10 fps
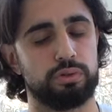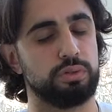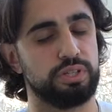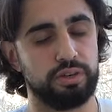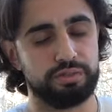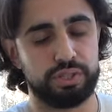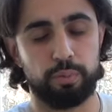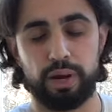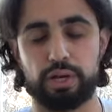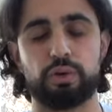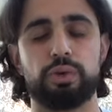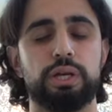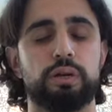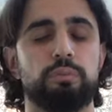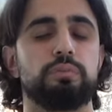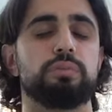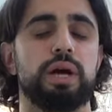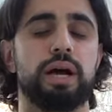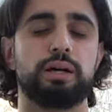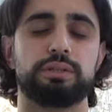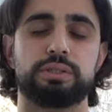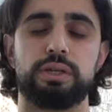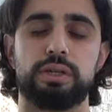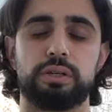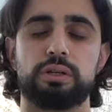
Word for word: the tafsir might agree as it